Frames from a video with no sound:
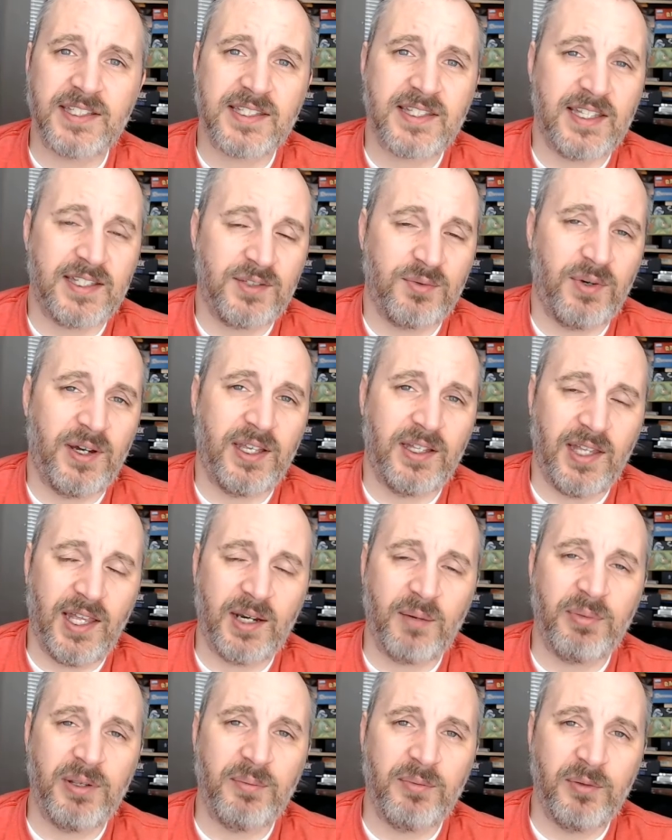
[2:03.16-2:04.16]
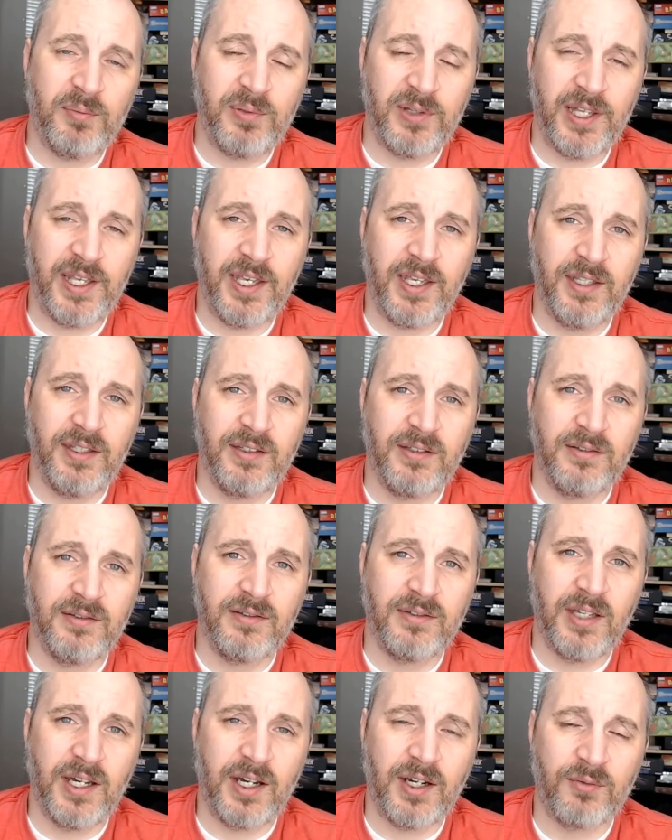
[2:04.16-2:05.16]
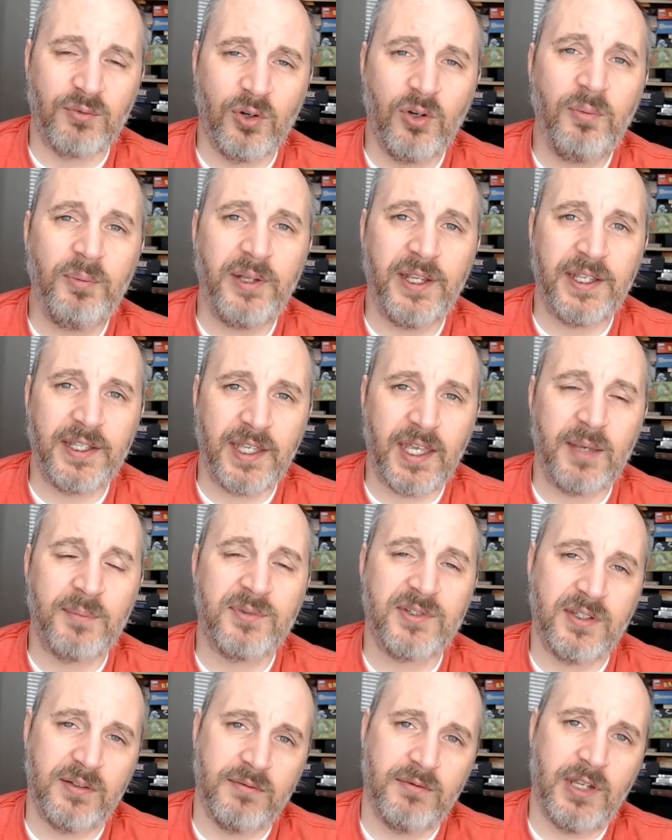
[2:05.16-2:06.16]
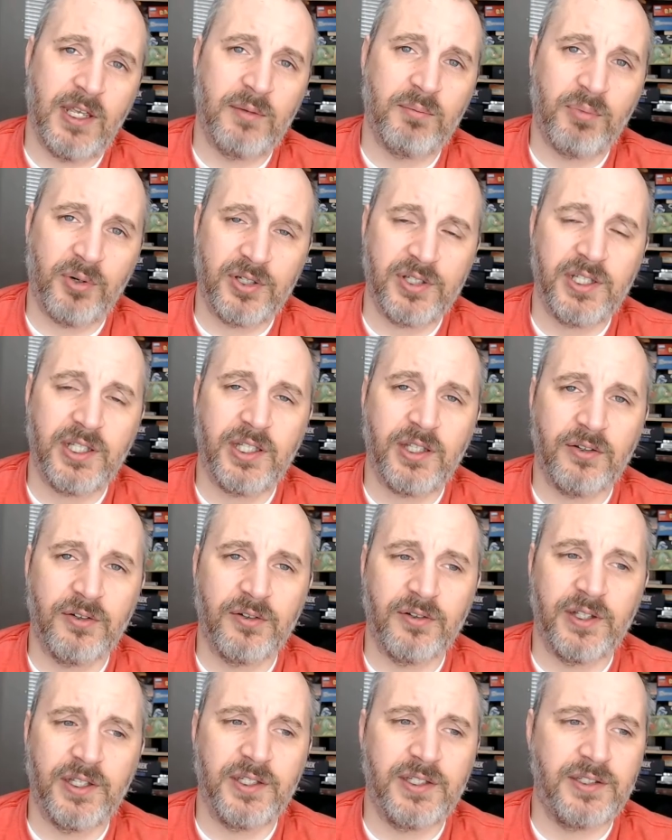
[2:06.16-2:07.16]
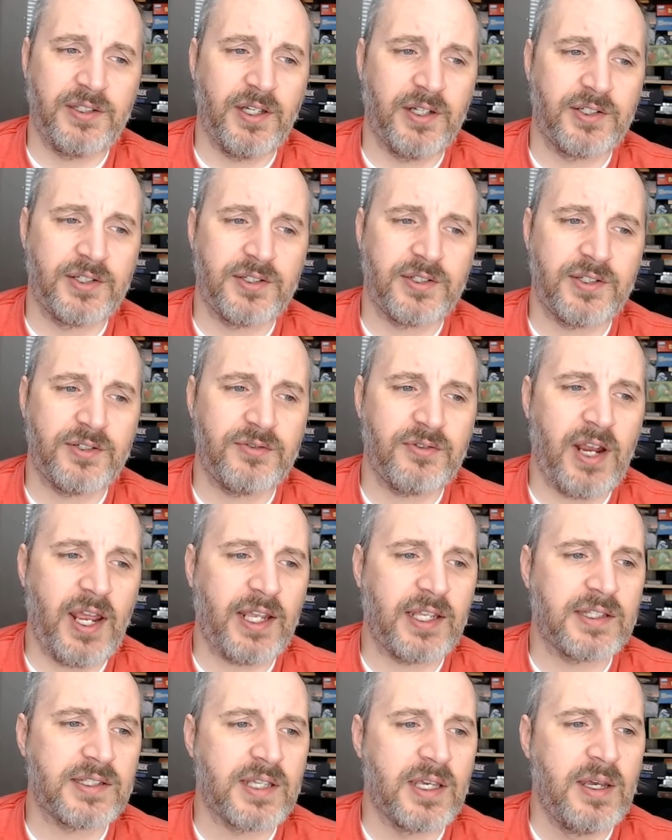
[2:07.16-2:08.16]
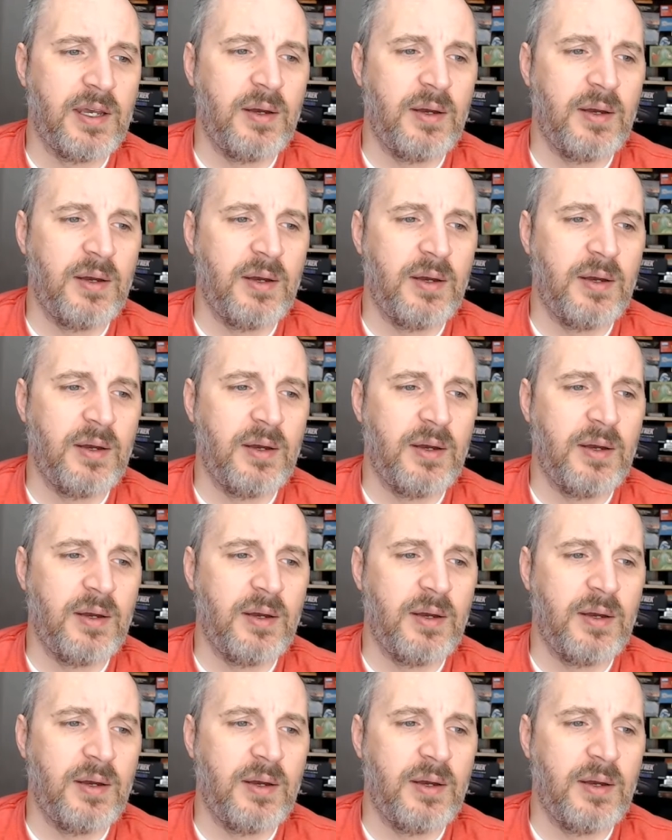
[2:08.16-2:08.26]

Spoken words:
That's why a lot of people play role-playing games, and particularly Dungeons & Dragons.